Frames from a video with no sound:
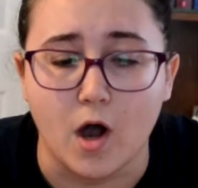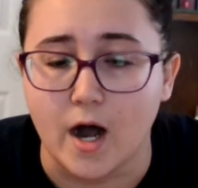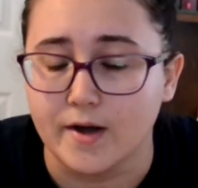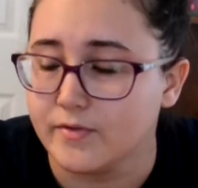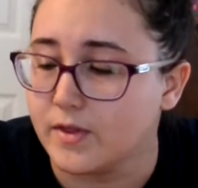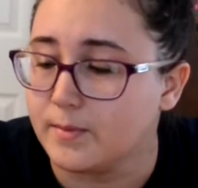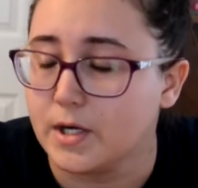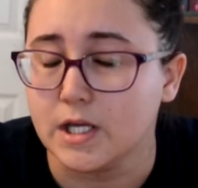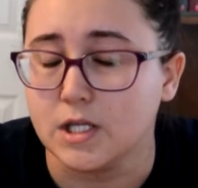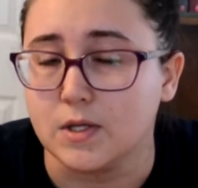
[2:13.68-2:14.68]
off. They're
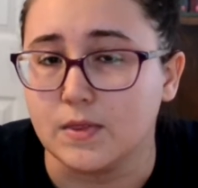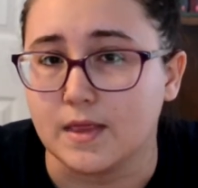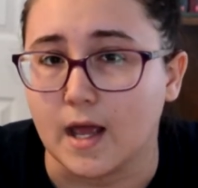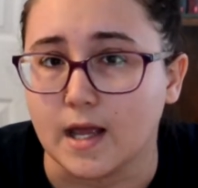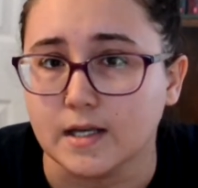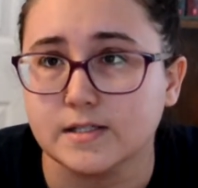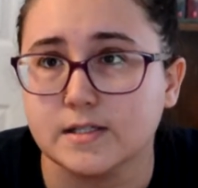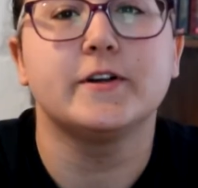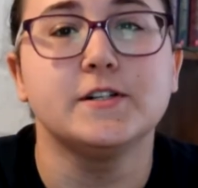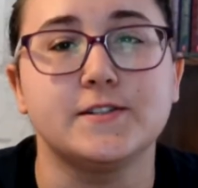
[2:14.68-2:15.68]
pretty cute
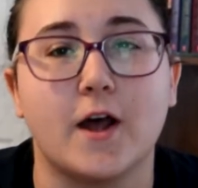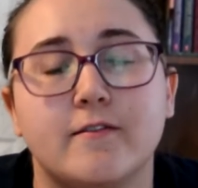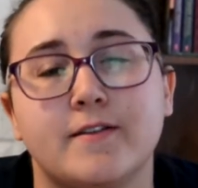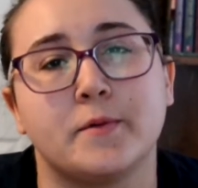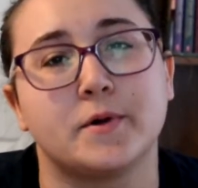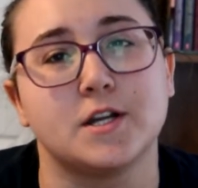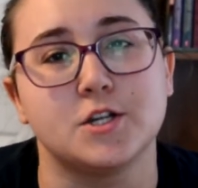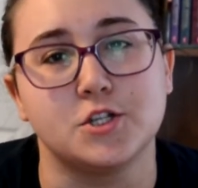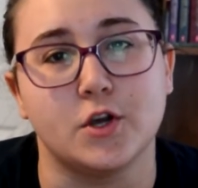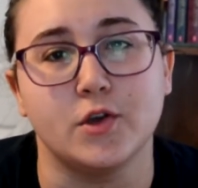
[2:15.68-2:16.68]
things. First off, I wanted to
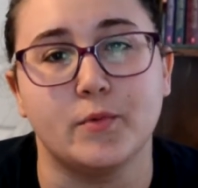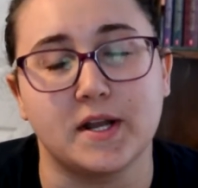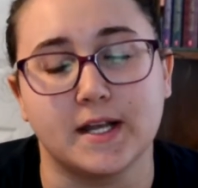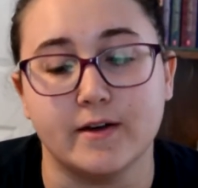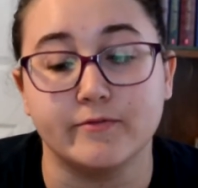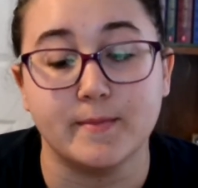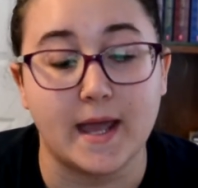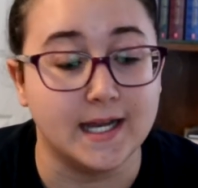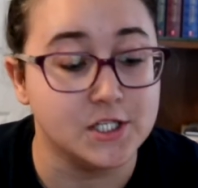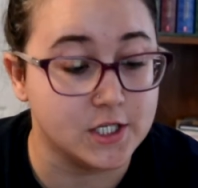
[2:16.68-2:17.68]
show you what I got from
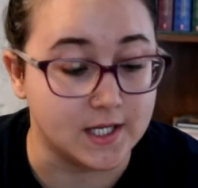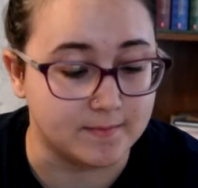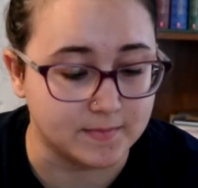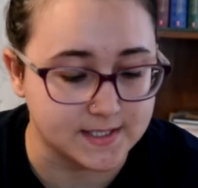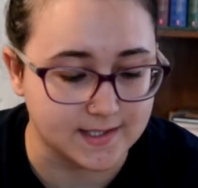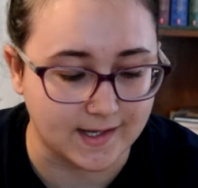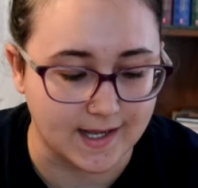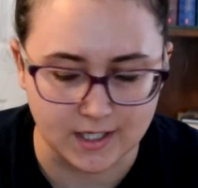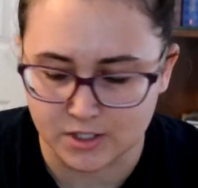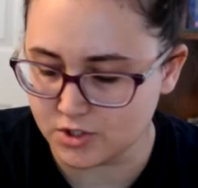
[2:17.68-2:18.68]
H&M because I
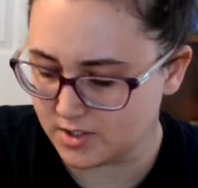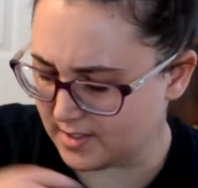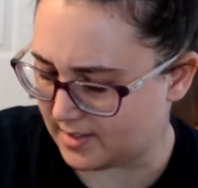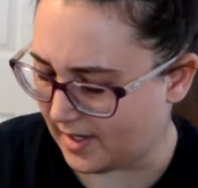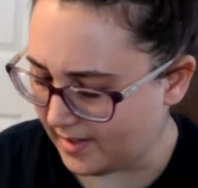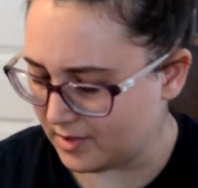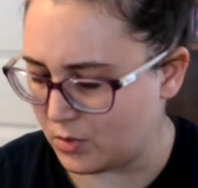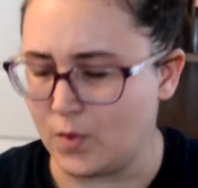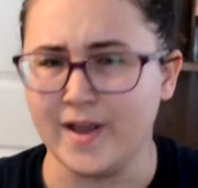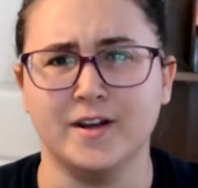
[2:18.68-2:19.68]
actually got
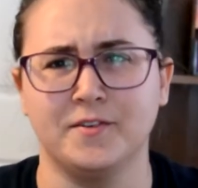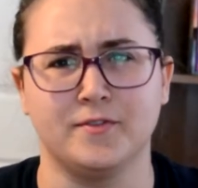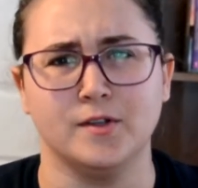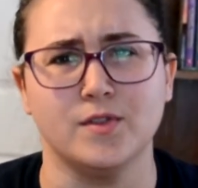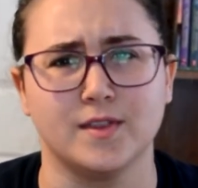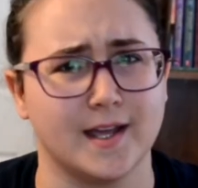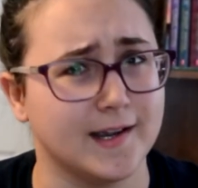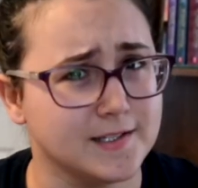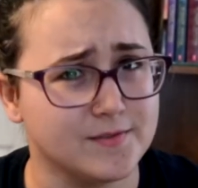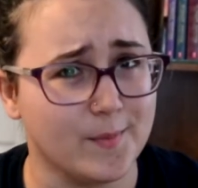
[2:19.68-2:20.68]
quite a few
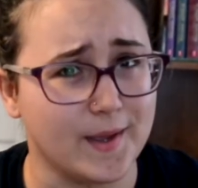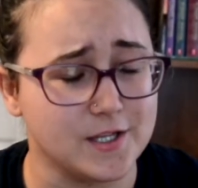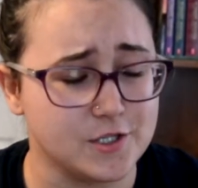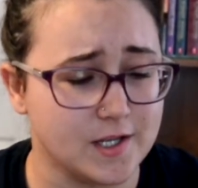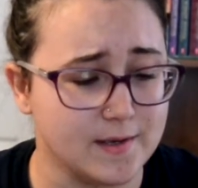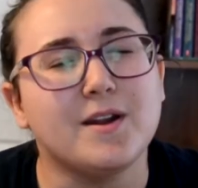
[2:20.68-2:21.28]
things from H&M.